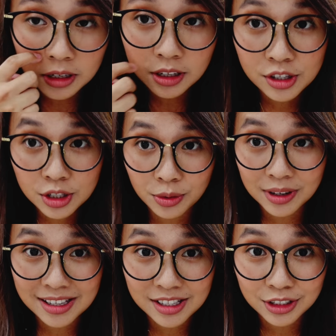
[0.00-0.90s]
It's so
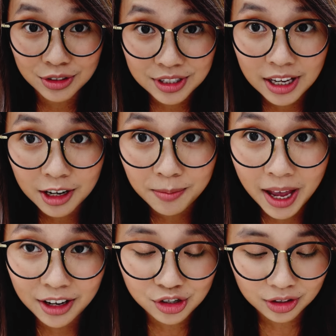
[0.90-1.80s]
easy to set up
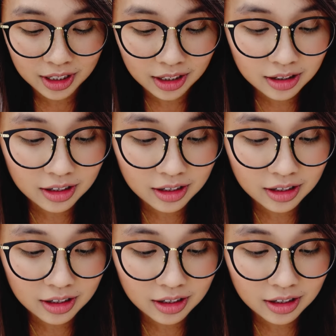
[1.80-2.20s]
actually.